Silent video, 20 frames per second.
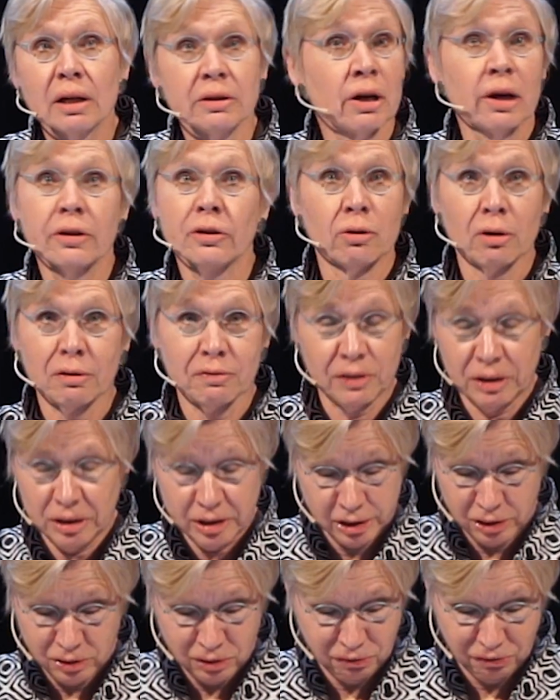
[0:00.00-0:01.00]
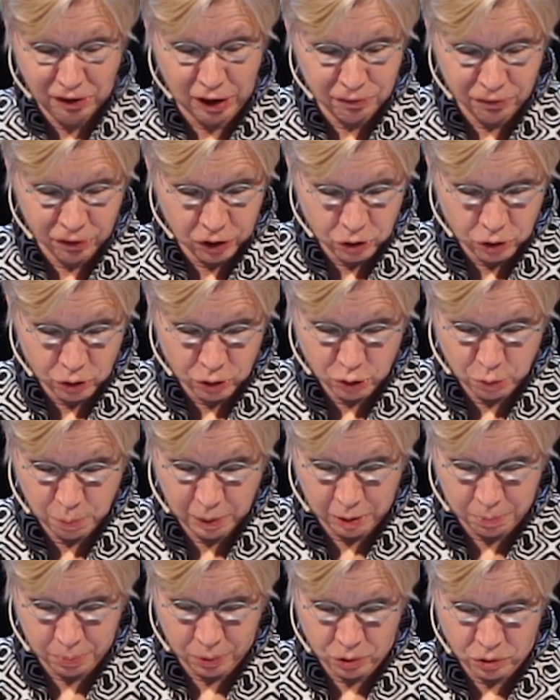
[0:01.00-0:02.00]
another of his favorite
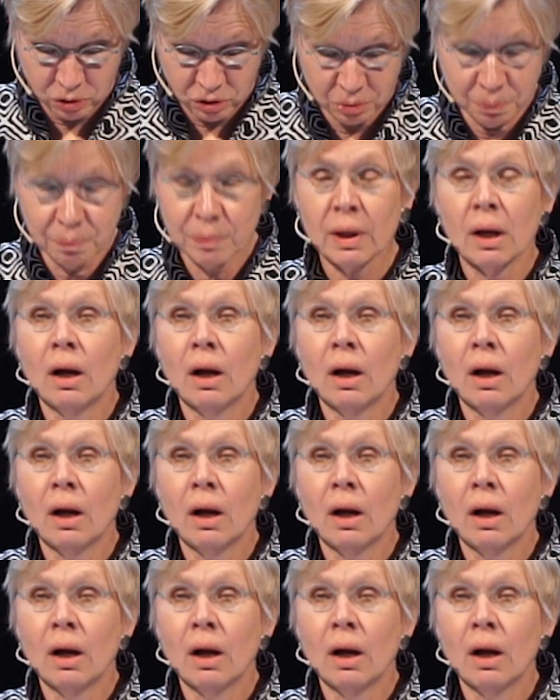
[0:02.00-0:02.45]
newspapers.